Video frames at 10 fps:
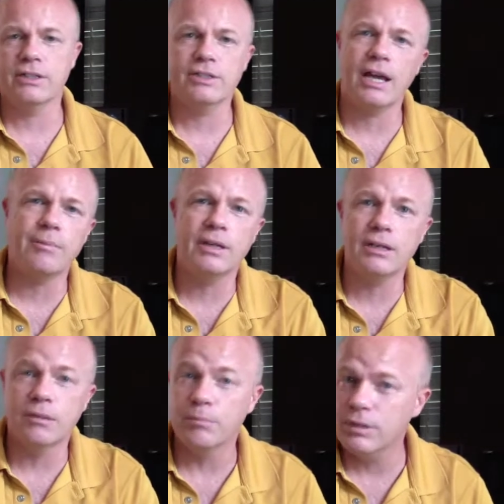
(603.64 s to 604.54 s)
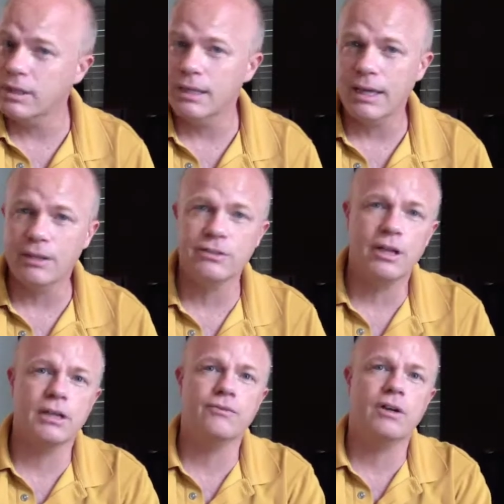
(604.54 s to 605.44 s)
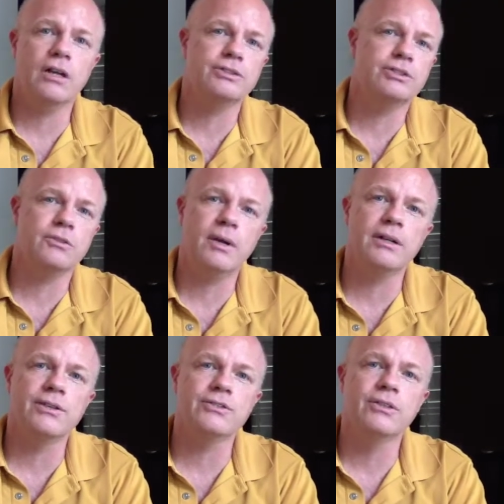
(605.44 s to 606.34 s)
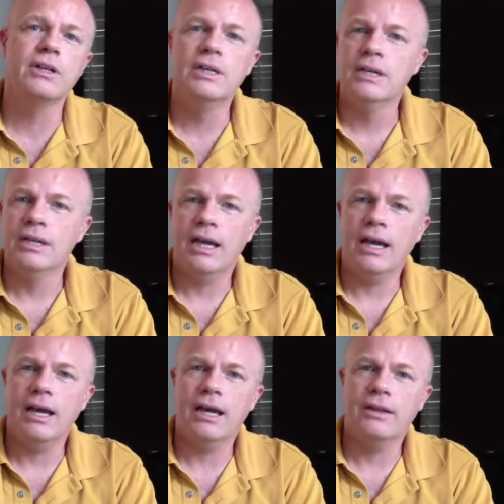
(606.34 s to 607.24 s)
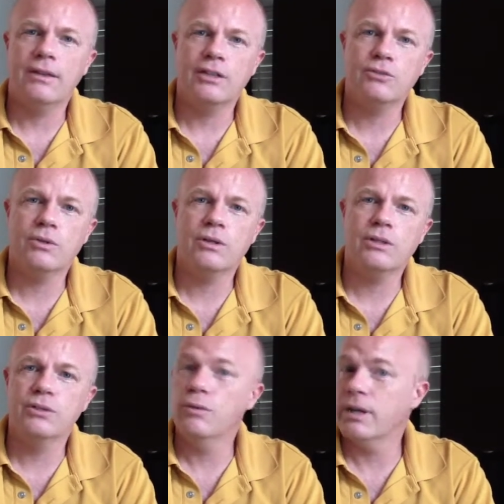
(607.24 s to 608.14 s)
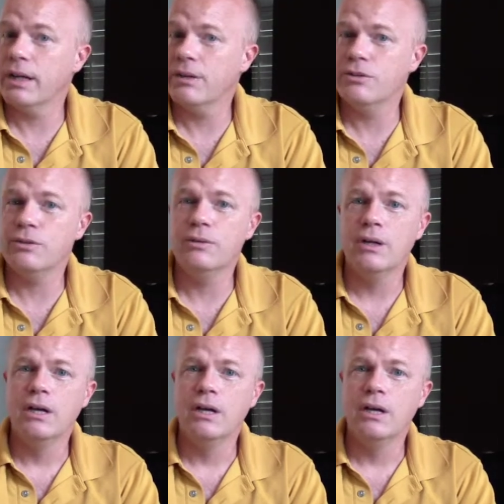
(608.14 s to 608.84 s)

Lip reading: is happening completely outside of conscious awareness. And that's where you want to get to.